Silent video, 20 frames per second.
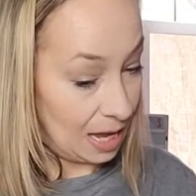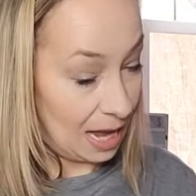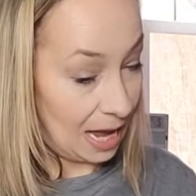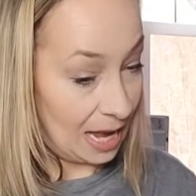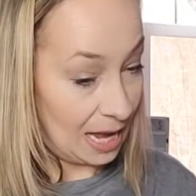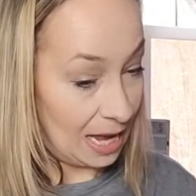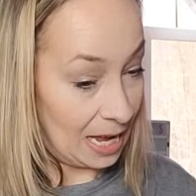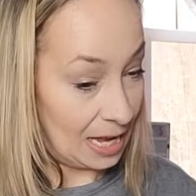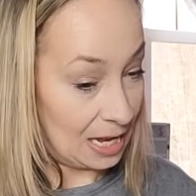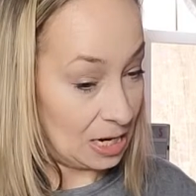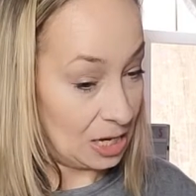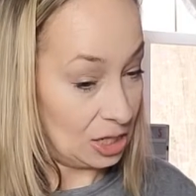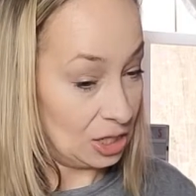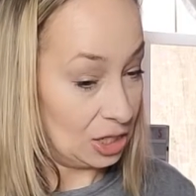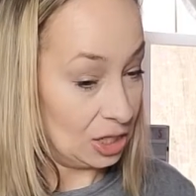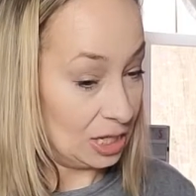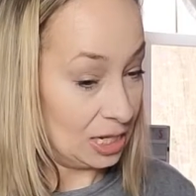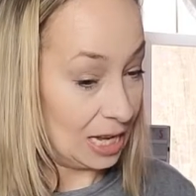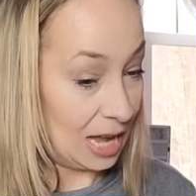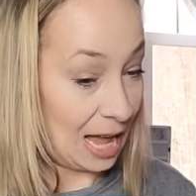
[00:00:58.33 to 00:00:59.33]
and
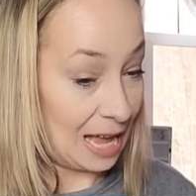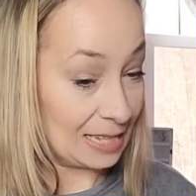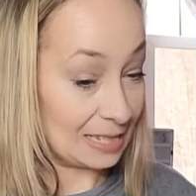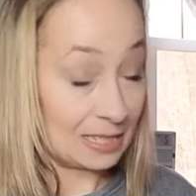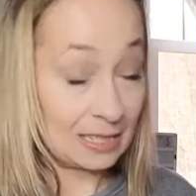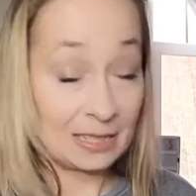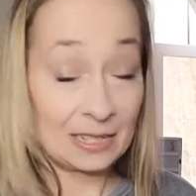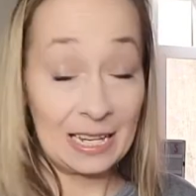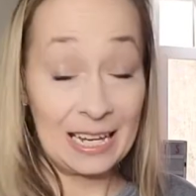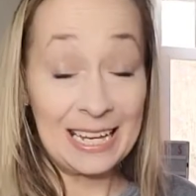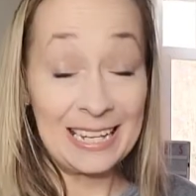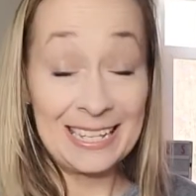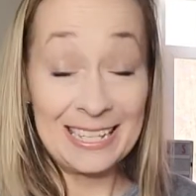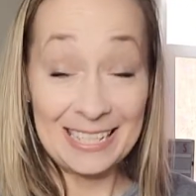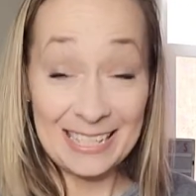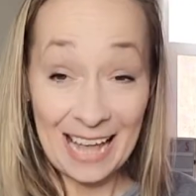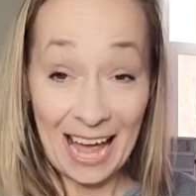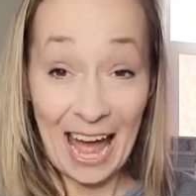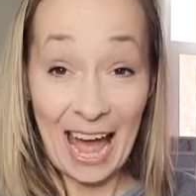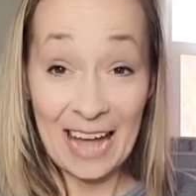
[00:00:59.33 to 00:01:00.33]
she is
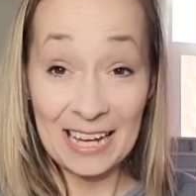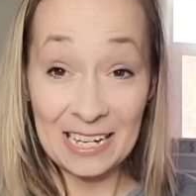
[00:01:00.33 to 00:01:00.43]
at